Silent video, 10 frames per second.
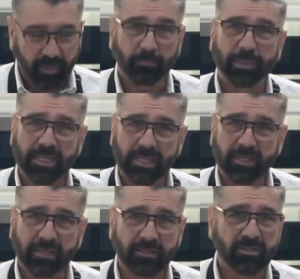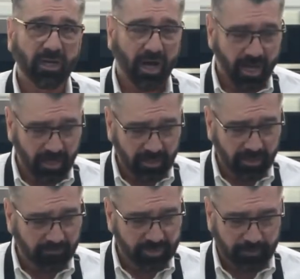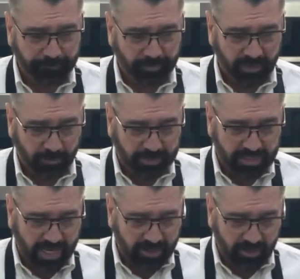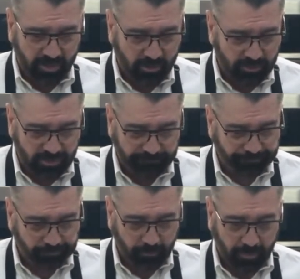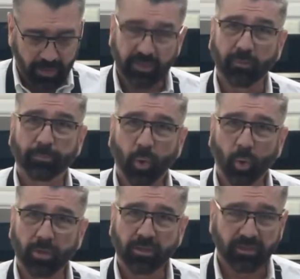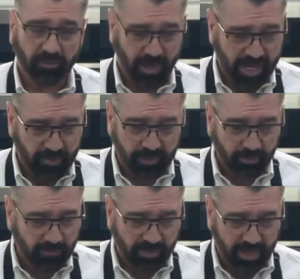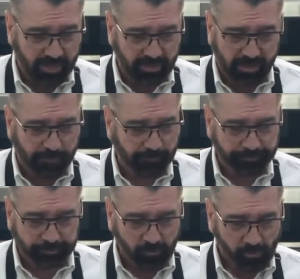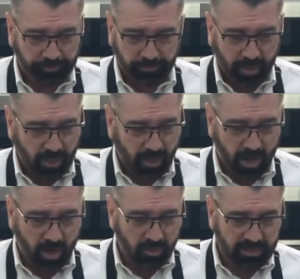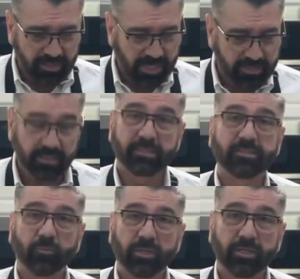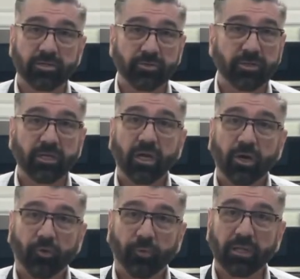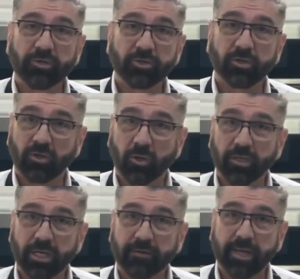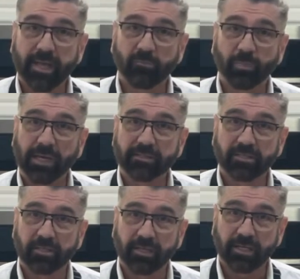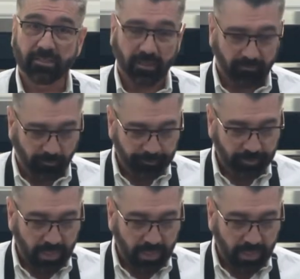The beans, the olives, the potatoes, the pork, the ham that we've got in there, all the seasonings that went into it really took an ordinary can of beans to the next level.